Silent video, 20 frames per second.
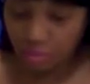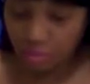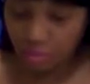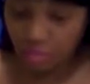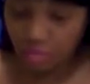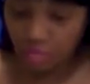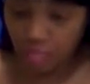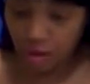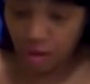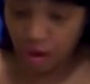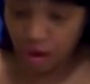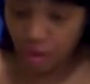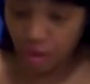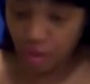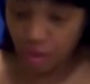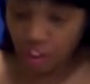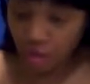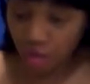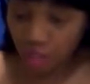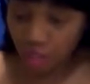But I
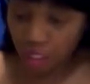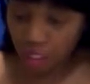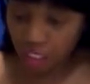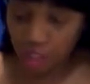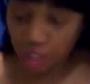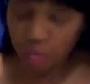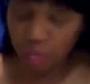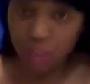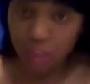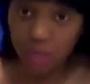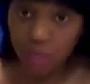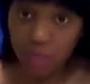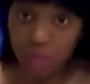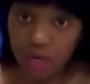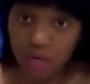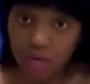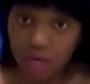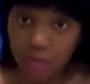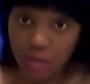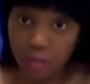always try to keep a
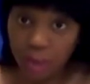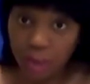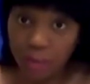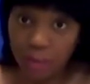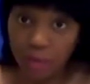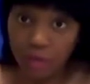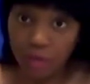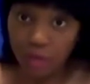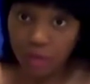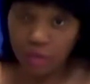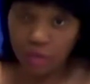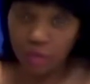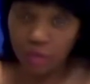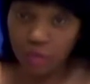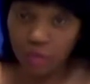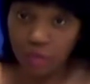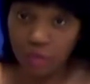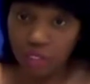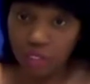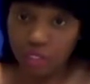spare in my purse
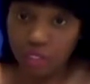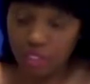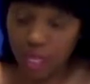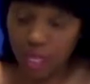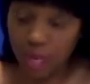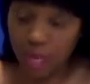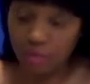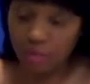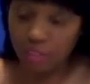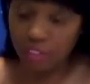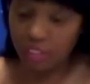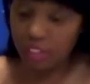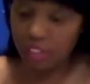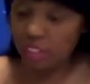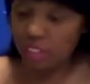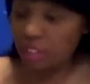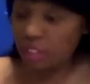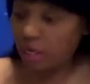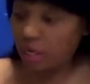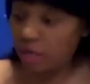where the top
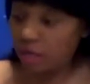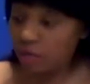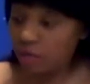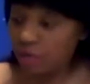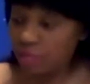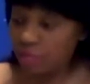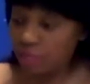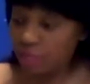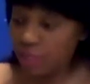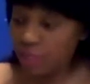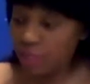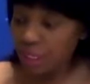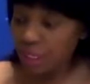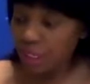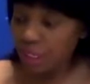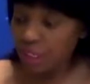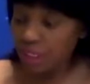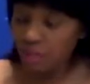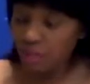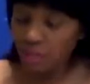sticks on,
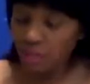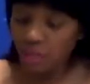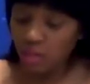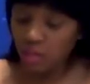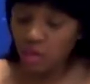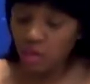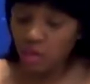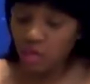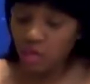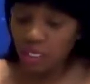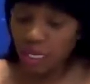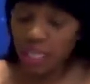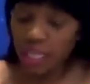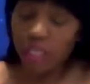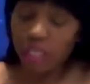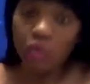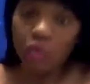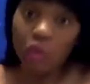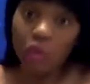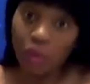so in
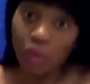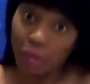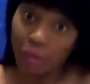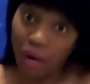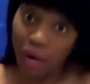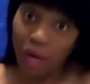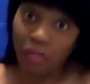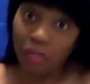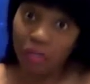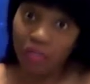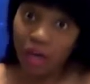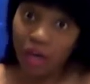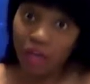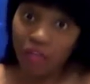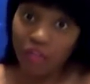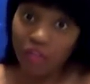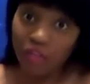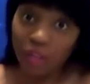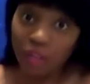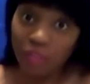case one pops off
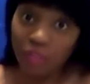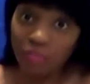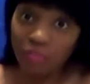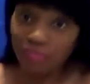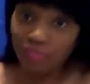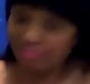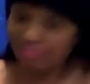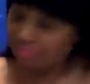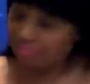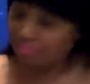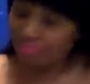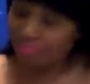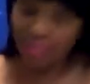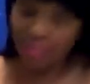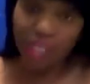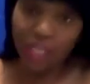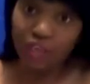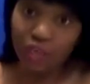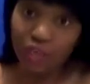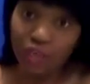and I'm
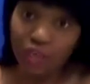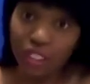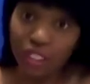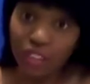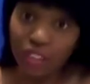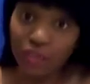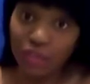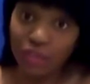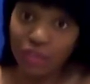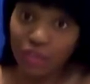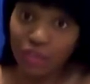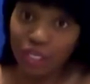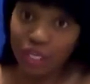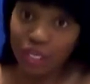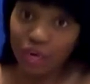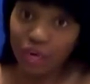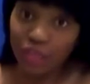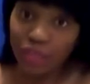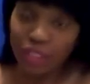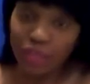at a restaurant
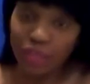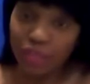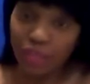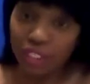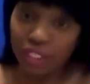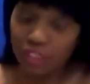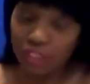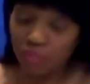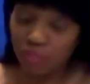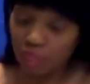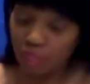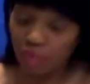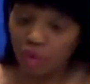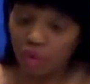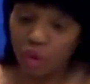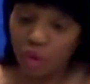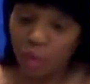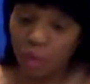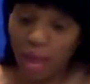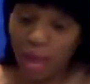
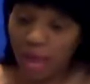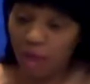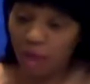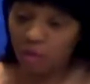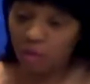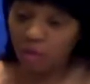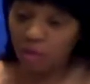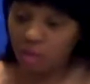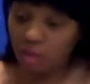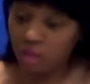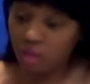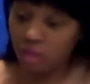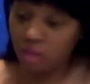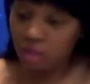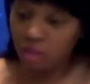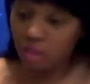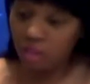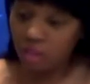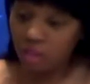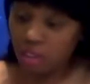or I'm out
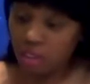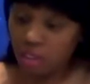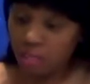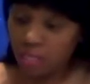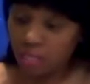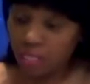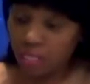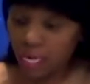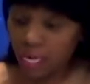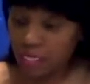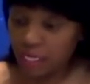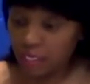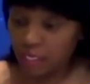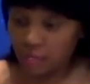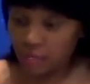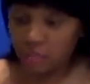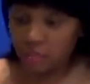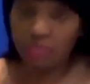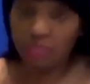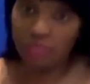or something, I
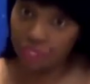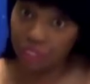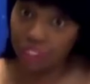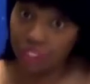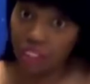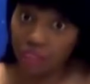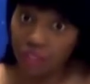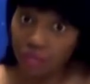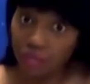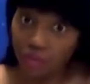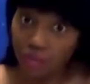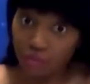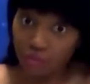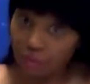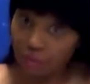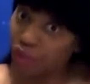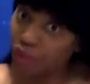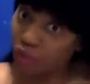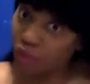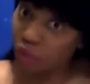can recover
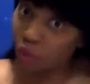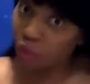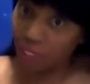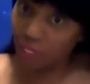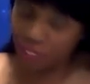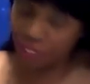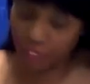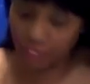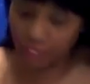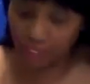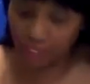real quick.